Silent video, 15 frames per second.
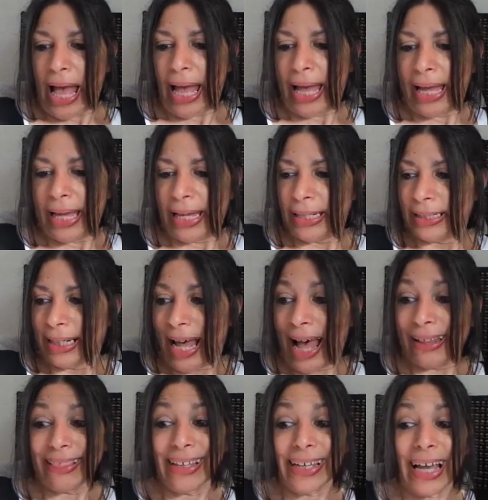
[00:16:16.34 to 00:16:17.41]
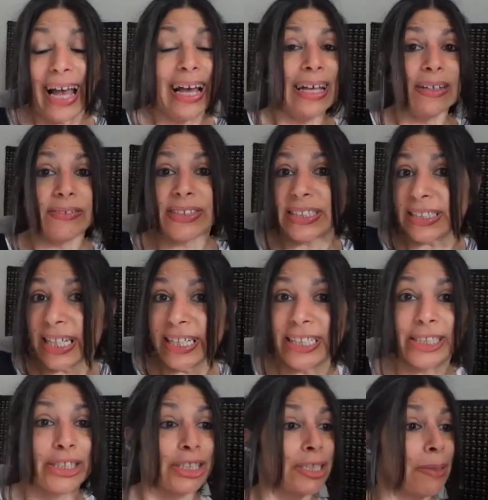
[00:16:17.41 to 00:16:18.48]
And I think I have
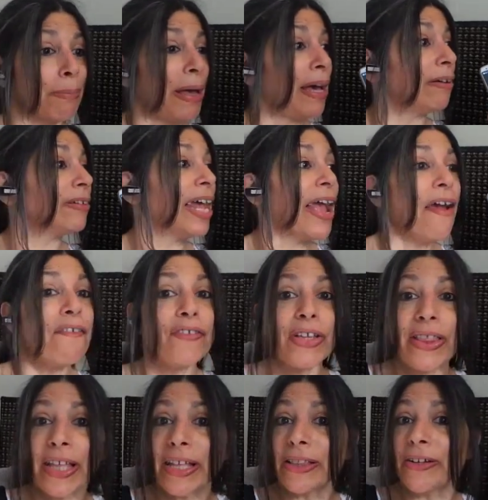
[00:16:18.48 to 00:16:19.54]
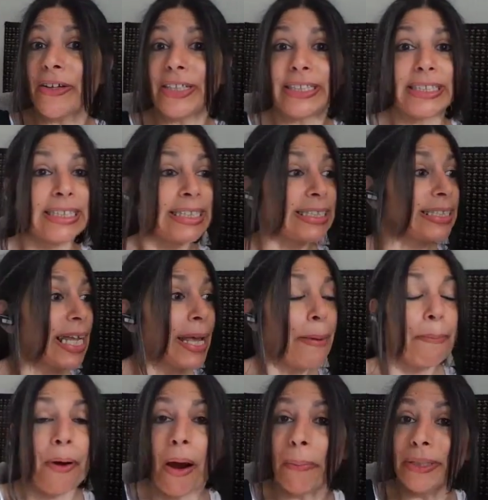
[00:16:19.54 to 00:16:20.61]
said just about everything there is to
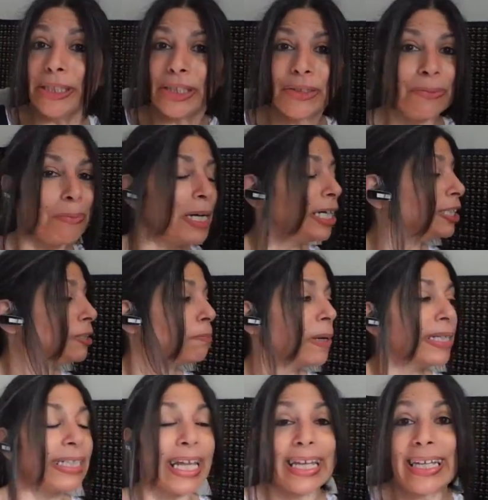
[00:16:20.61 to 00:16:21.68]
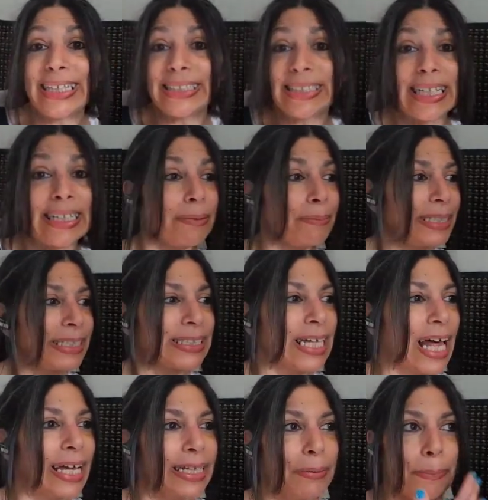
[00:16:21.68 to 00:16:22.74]
say, probably too much, but like I said, I'm
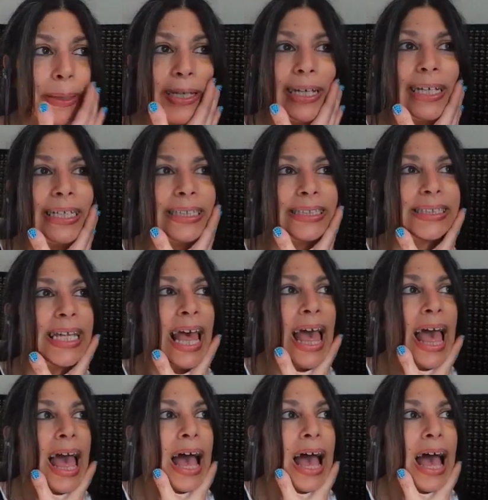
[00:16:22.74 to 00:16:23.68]
excited because